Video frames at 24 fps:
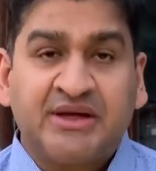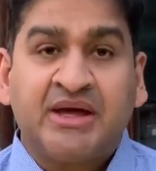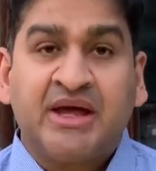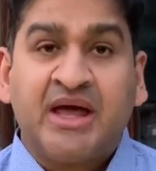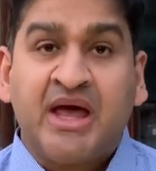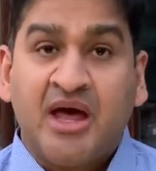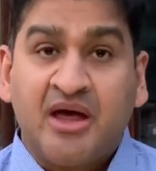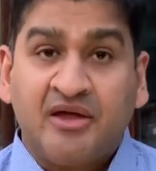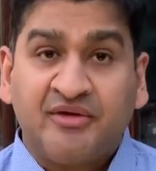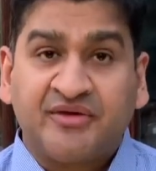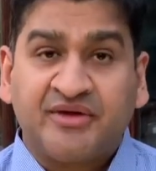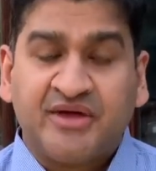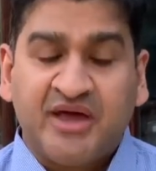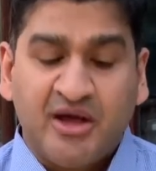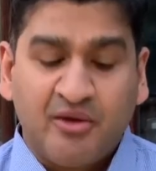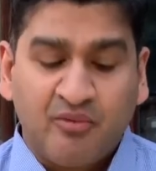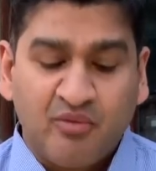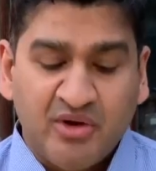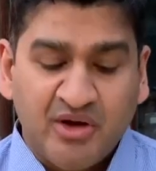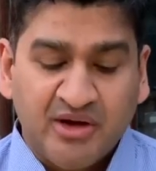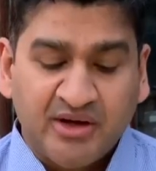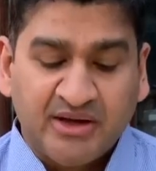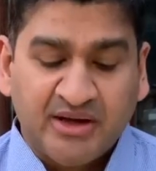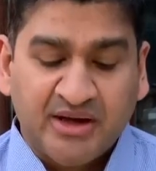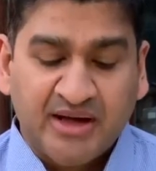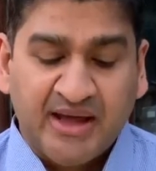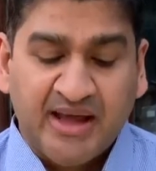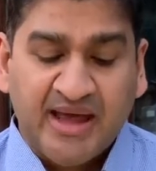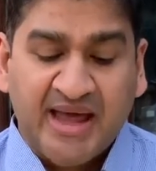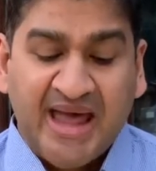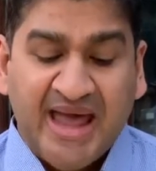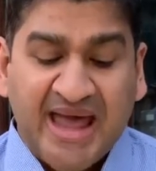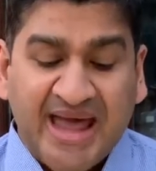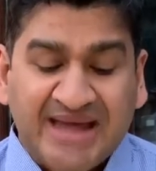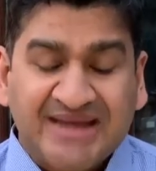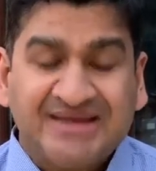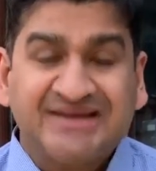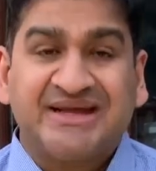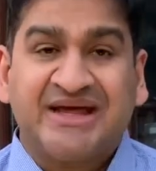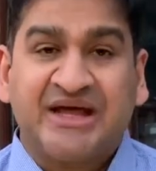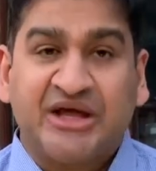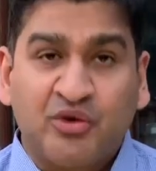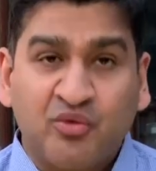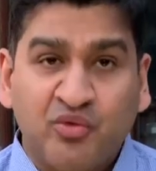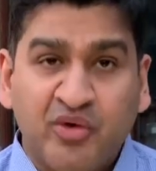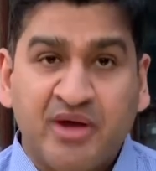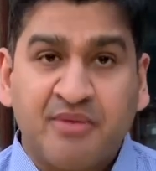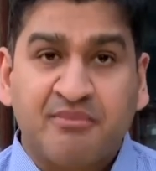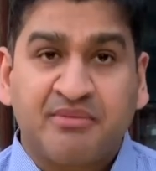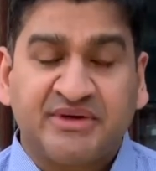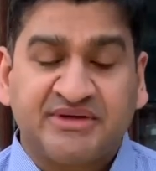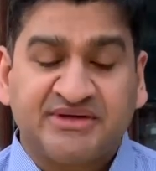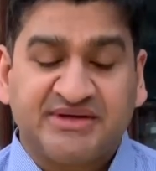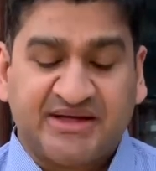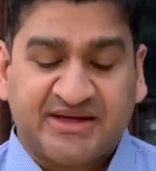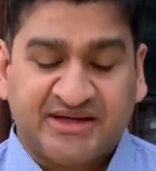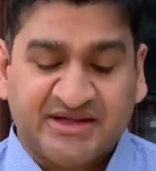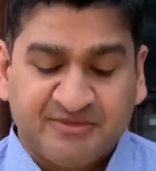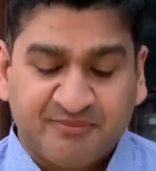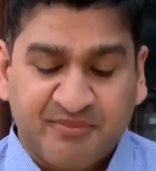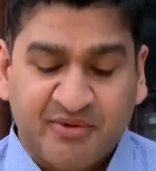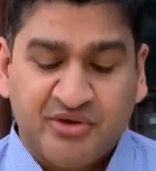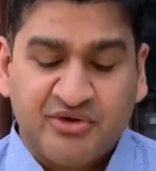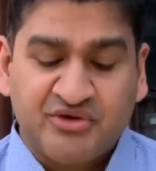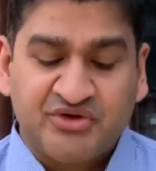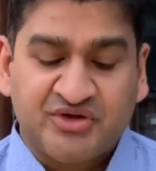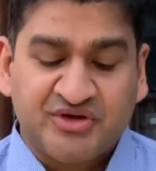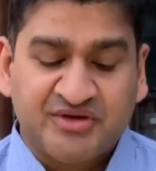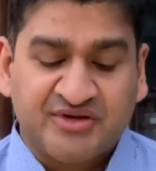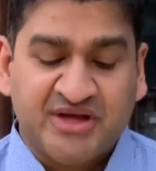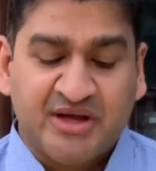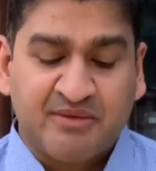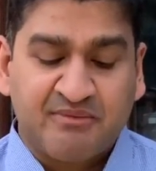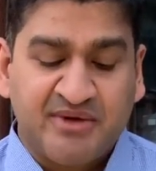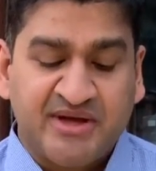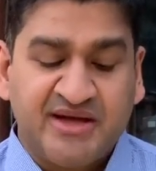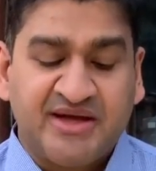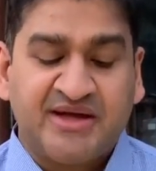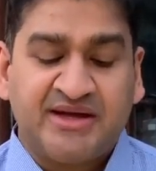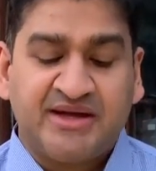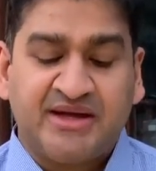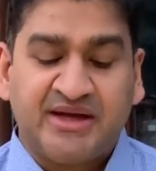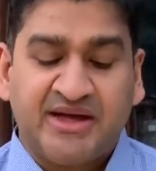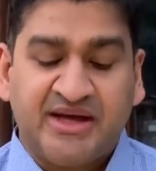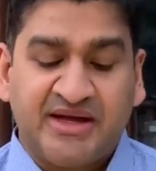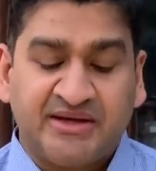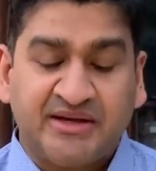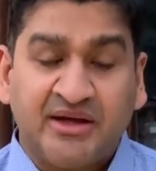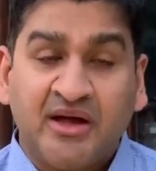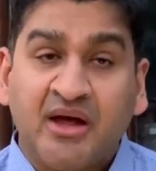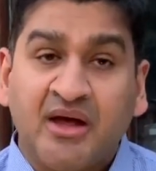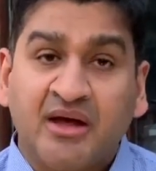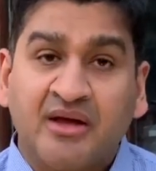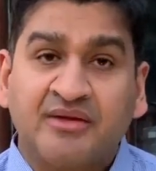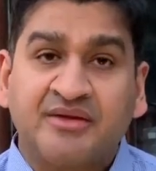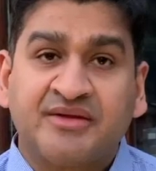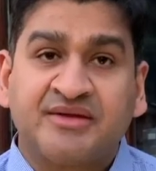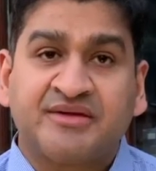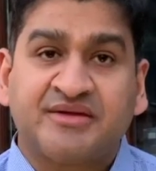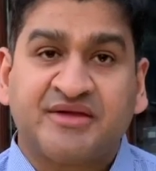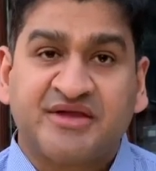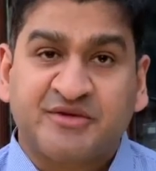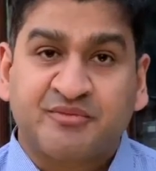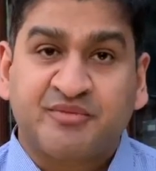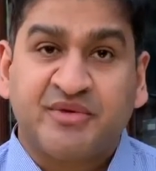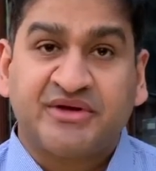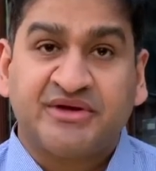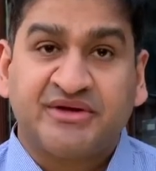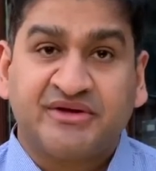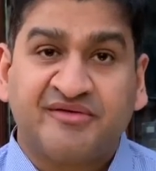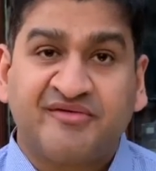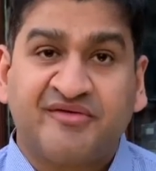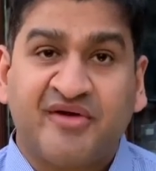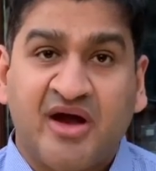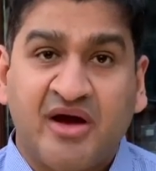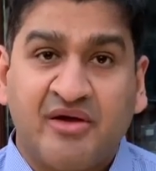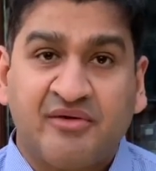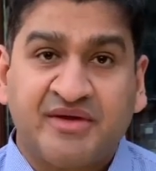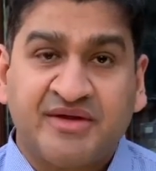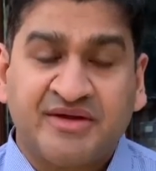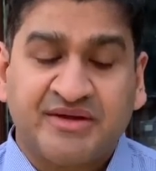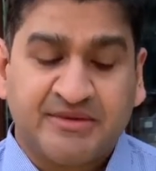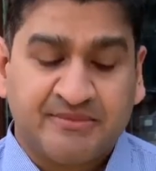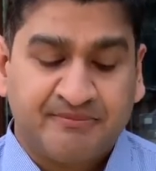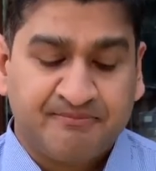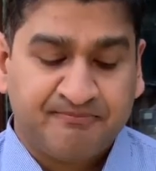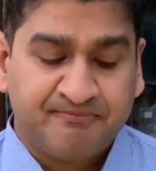healthcare worker and equipment exposures that may enhance the spread of the virus.